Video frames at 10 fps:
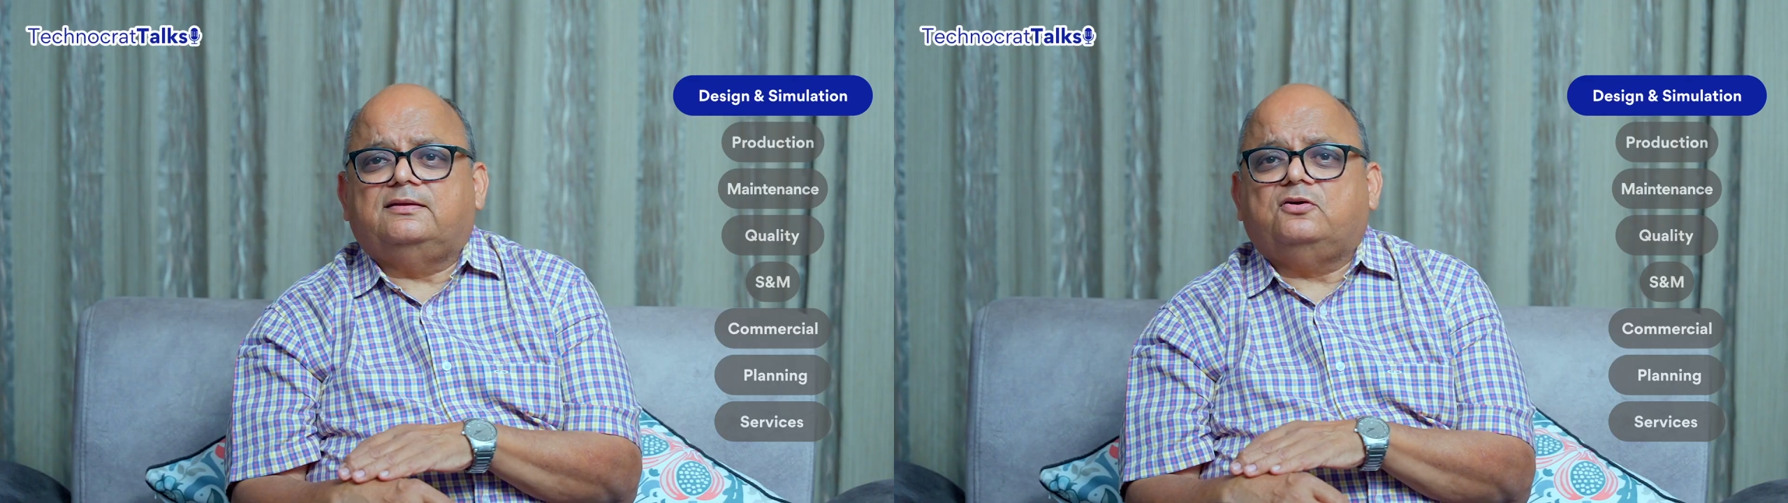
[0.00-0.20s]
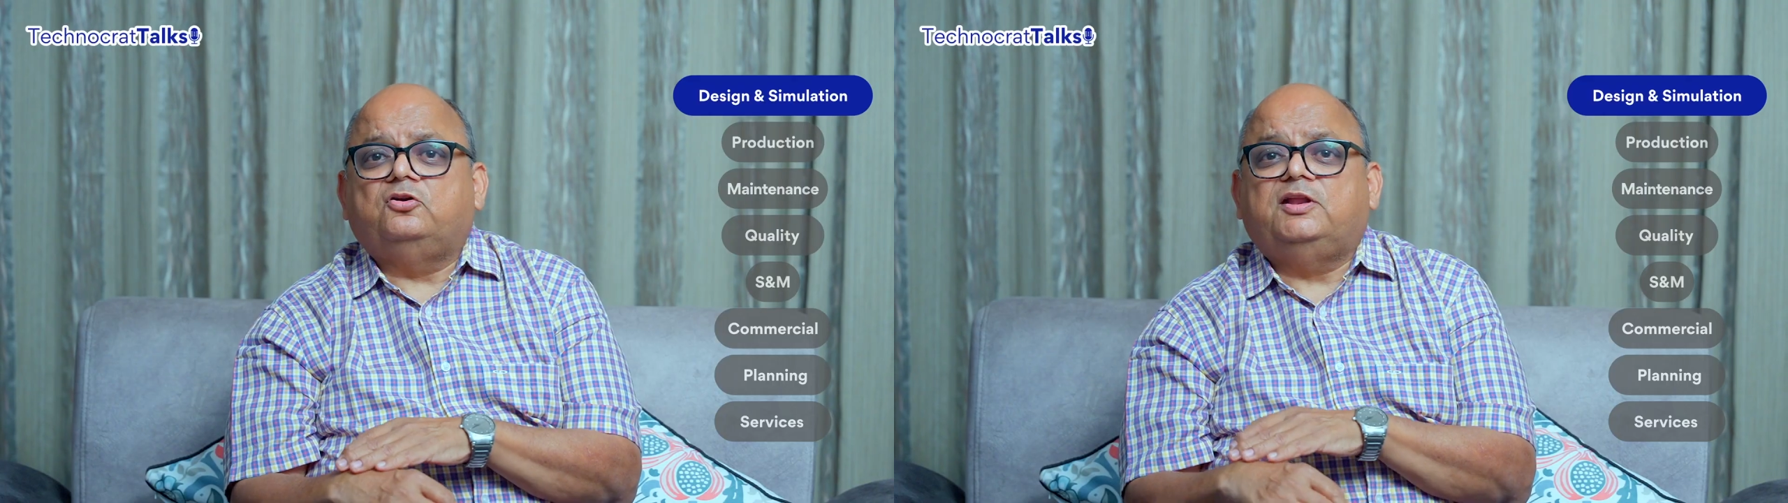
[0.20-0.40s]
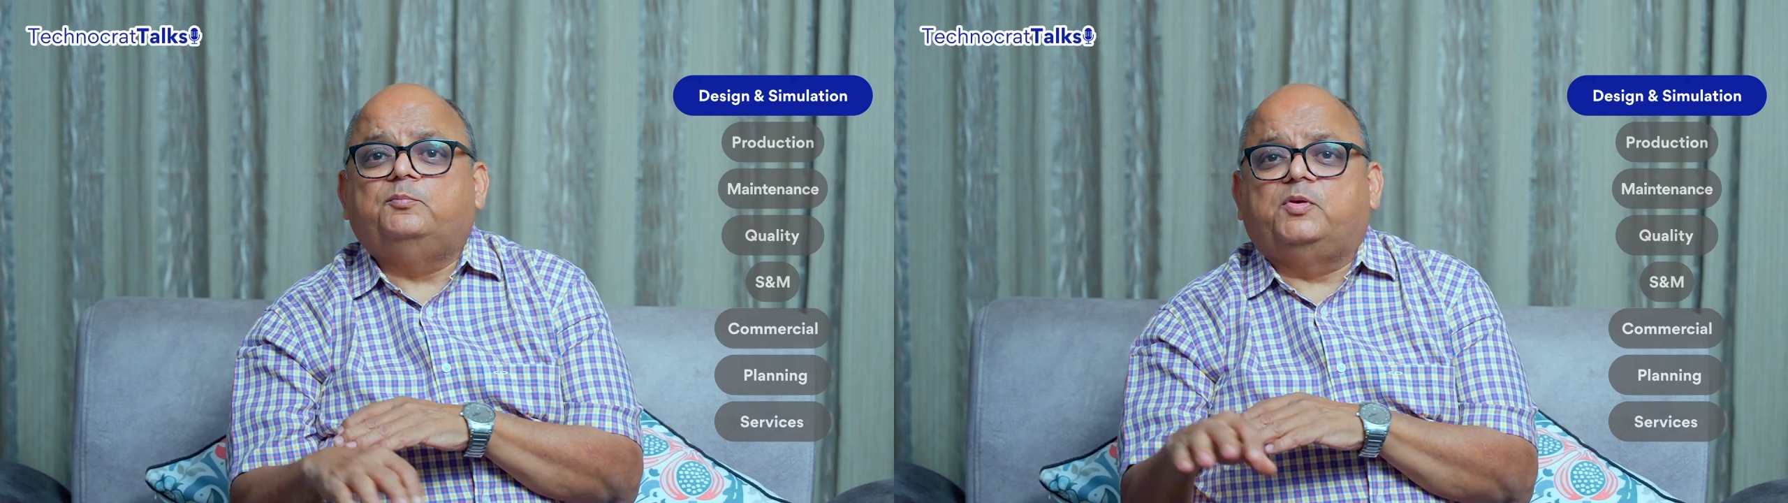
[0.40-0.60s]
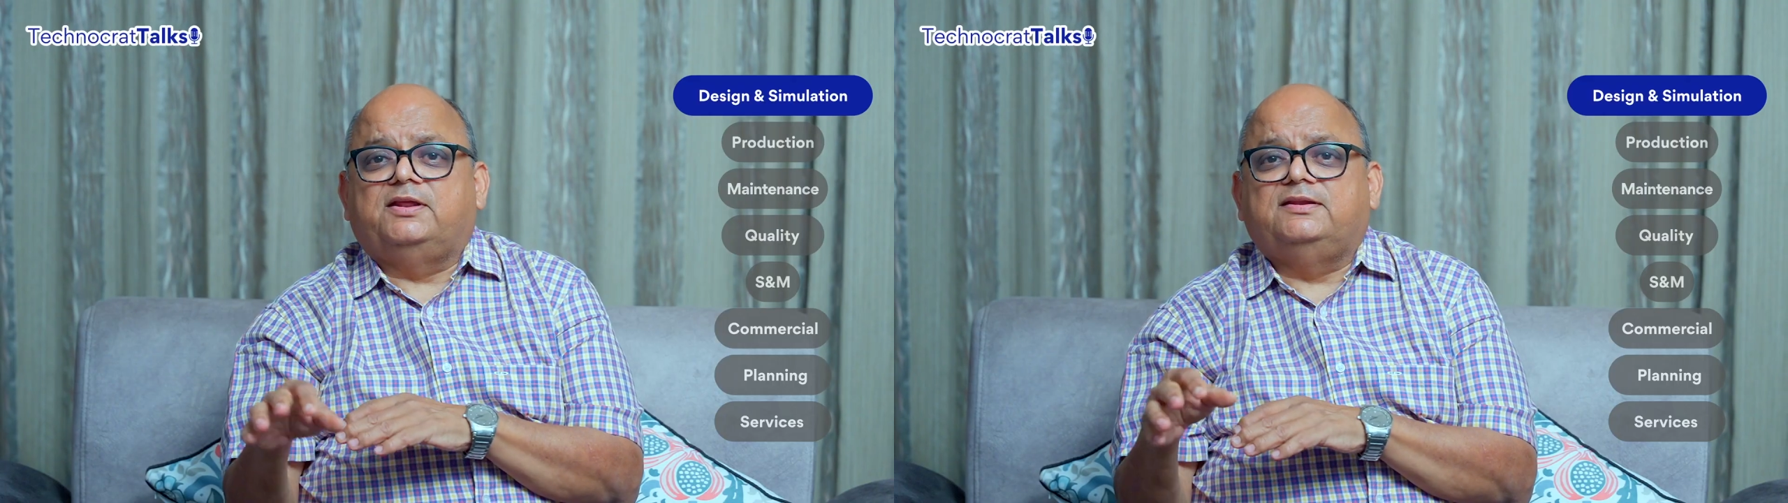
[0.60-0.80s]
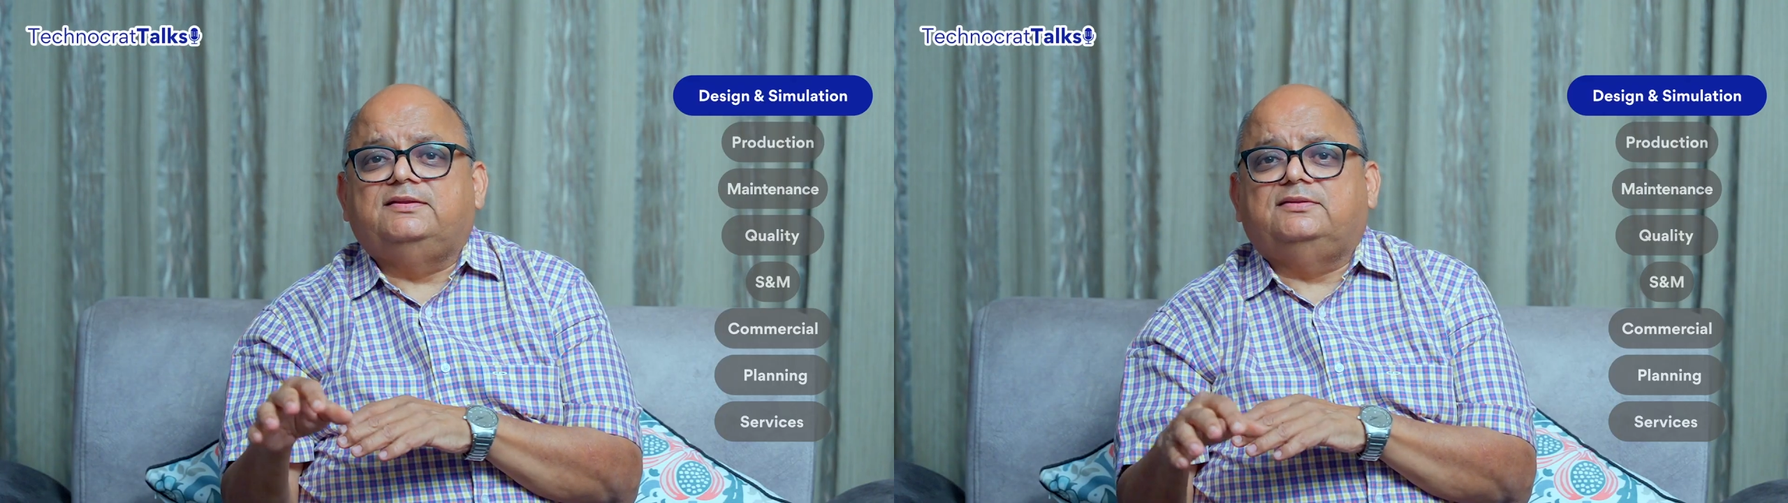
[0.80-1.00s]

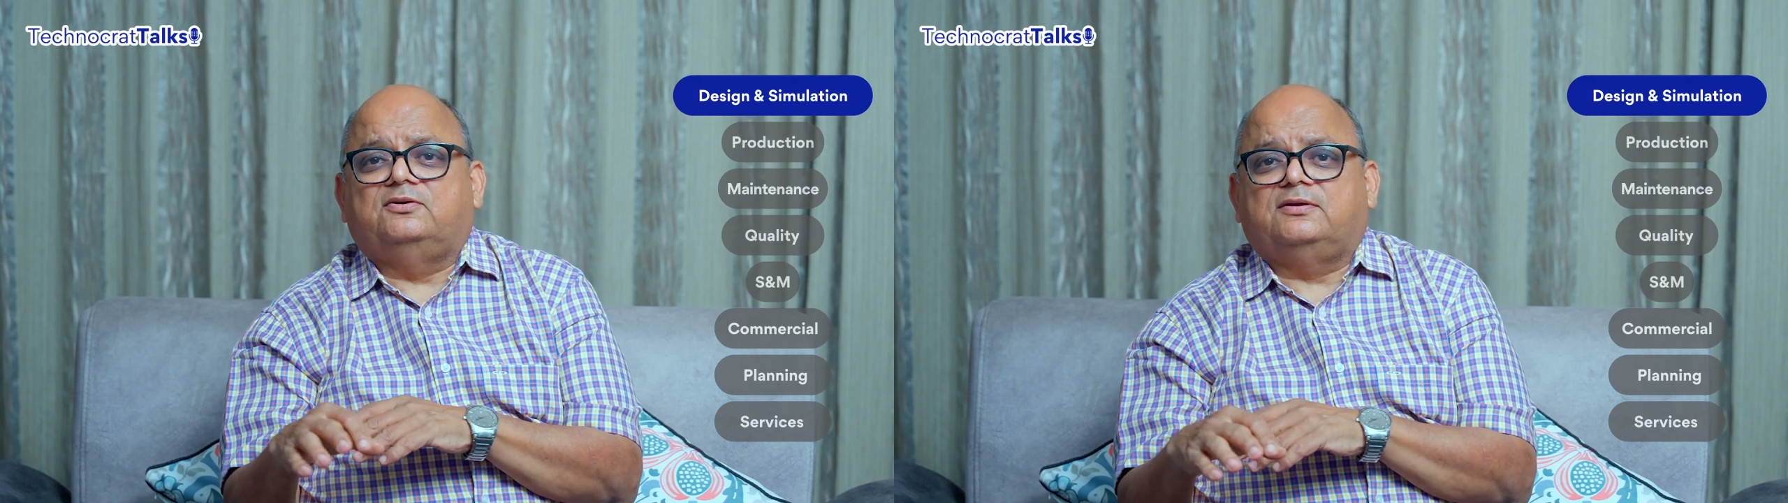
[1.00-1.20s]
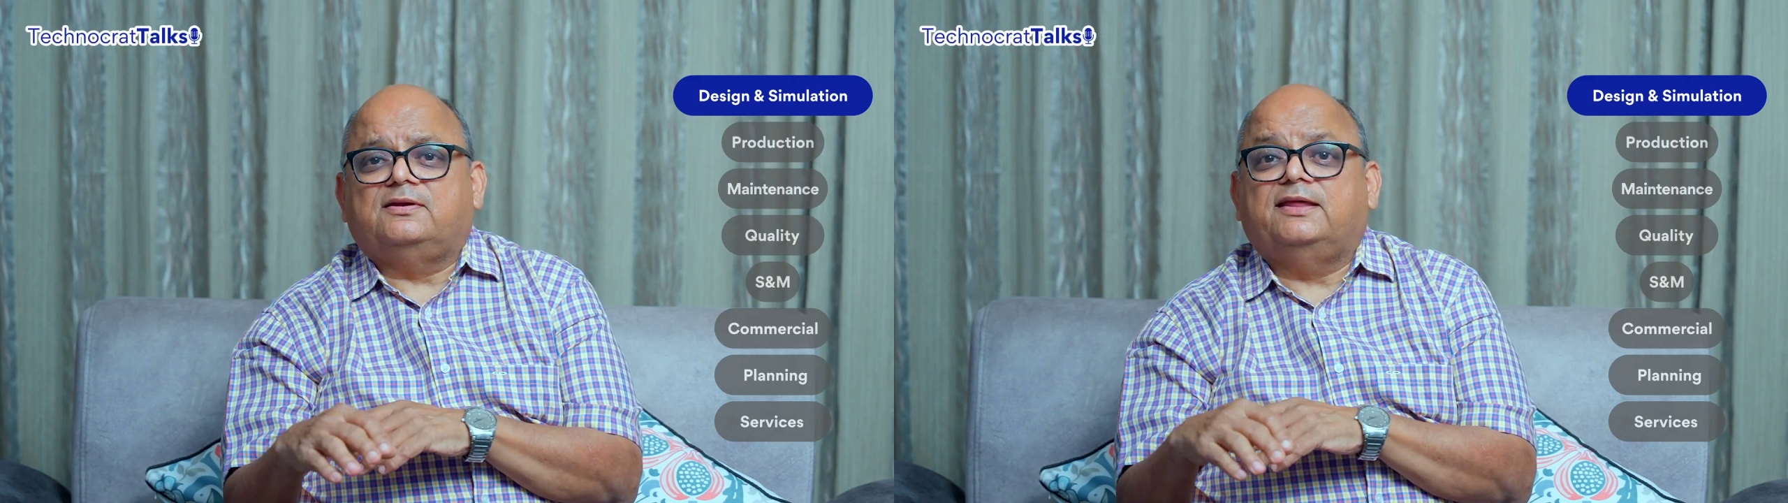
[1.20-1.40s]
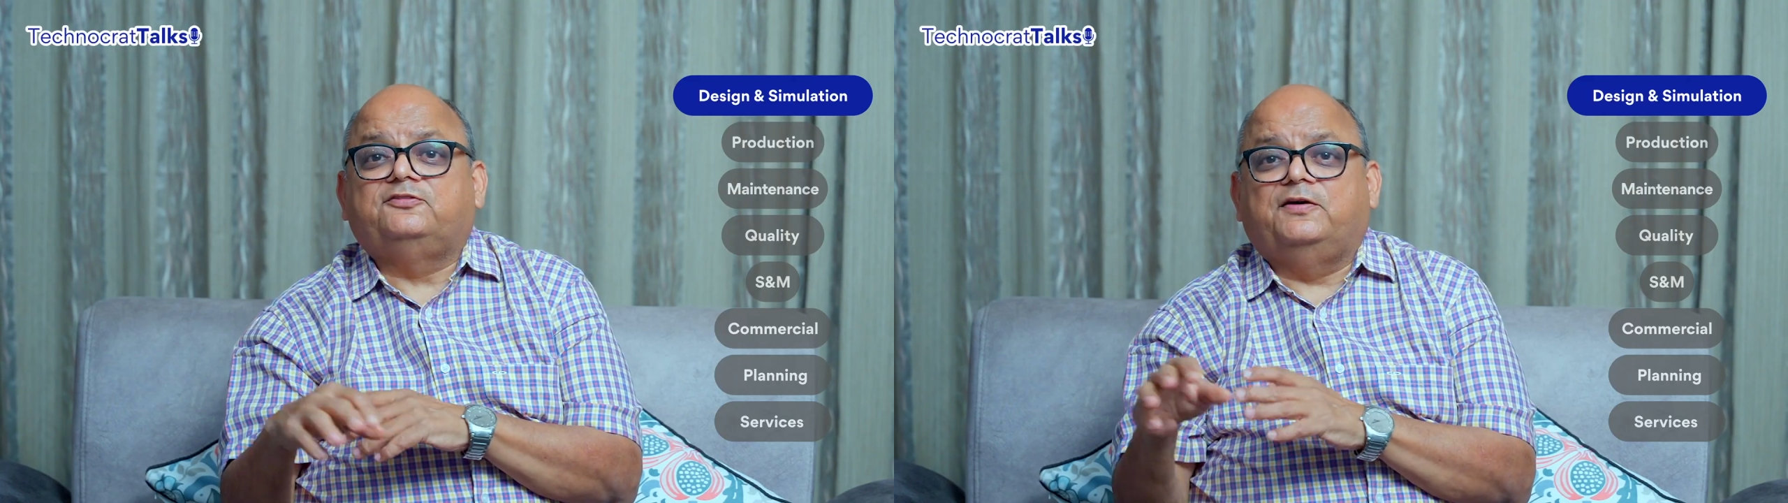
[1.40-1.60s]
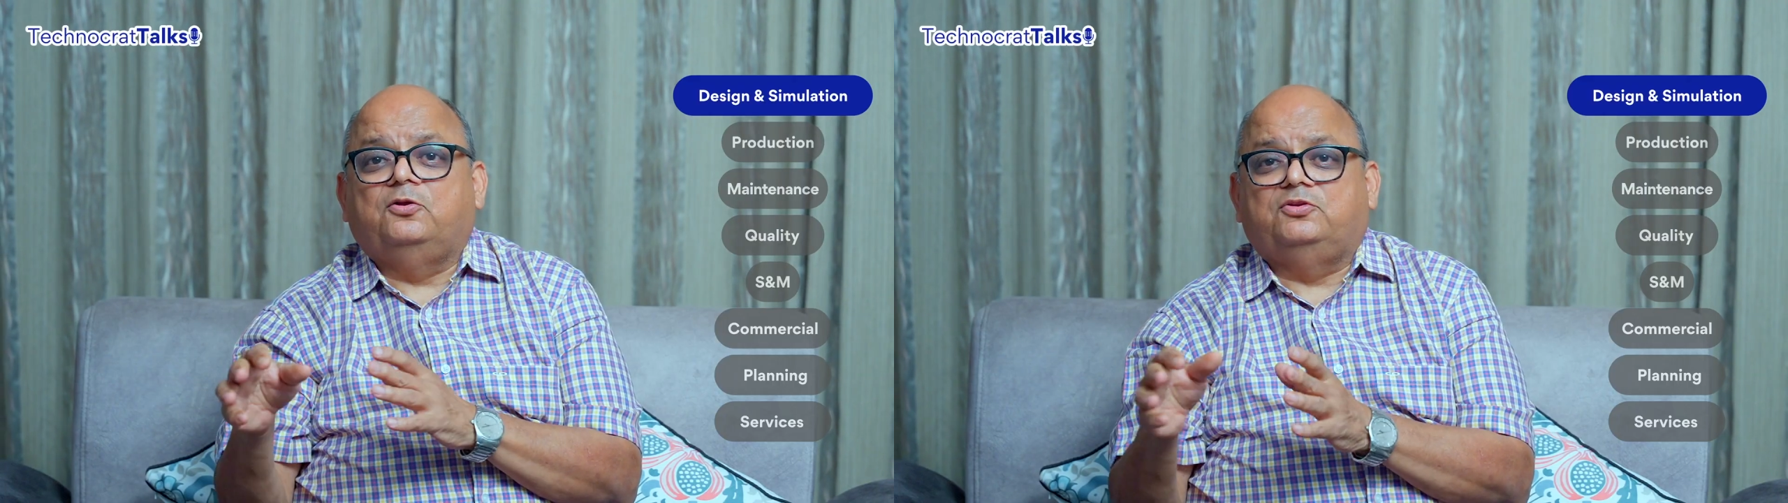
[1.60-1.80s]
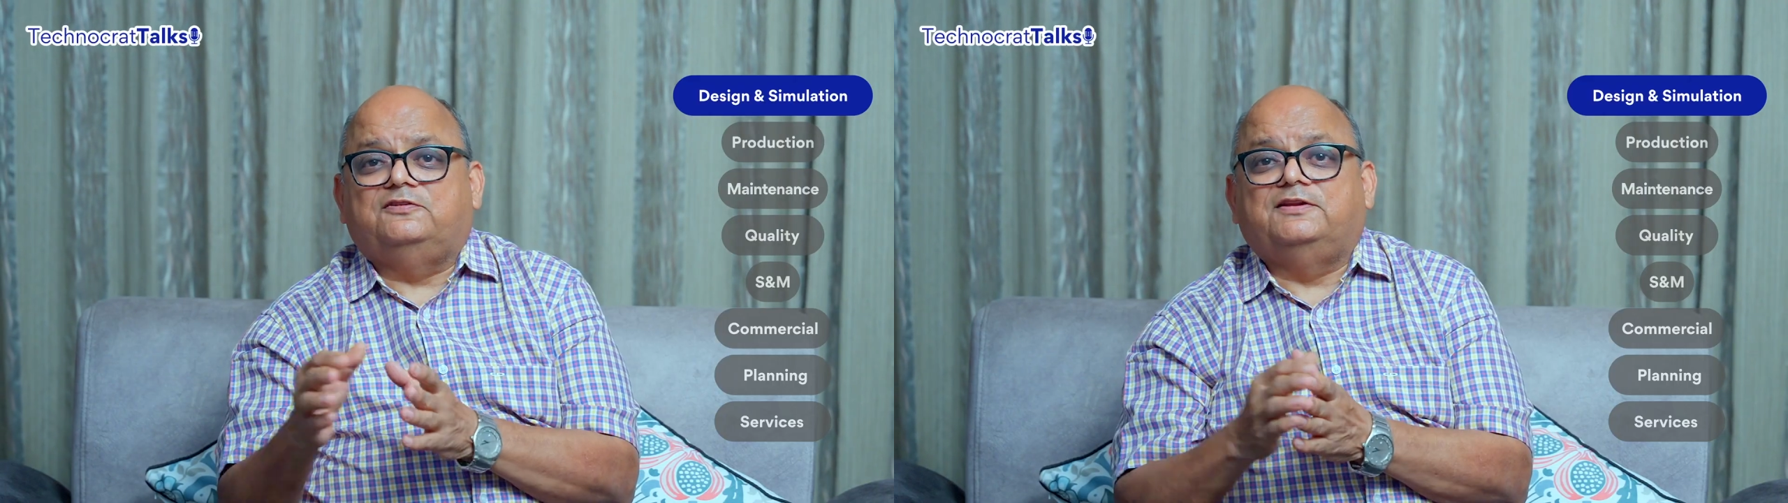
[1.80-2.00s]
contemporaries or class
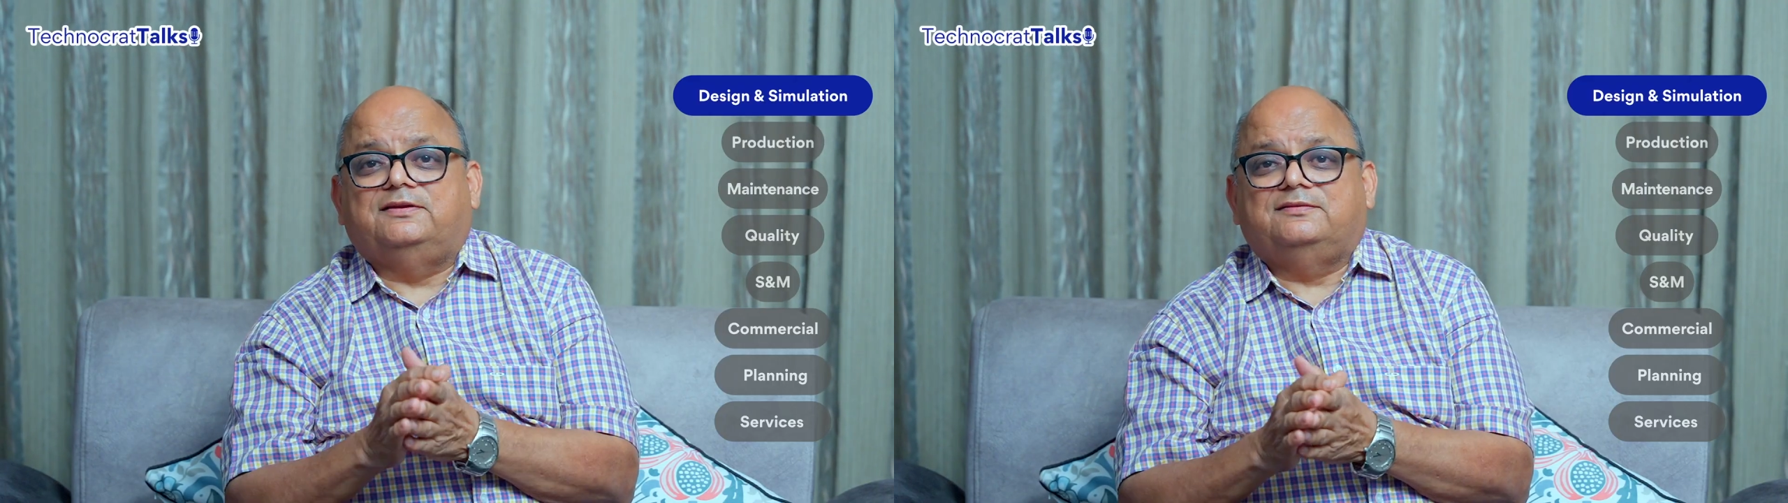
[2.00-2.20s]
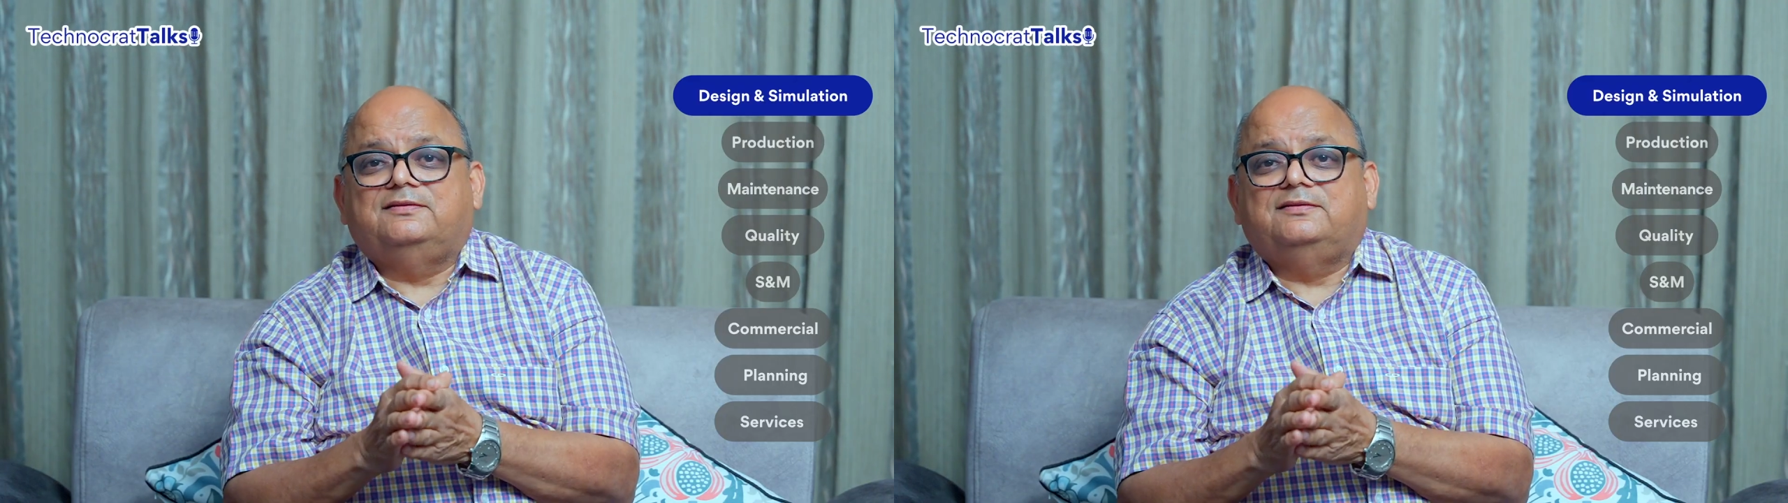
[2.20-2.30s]
fellows even.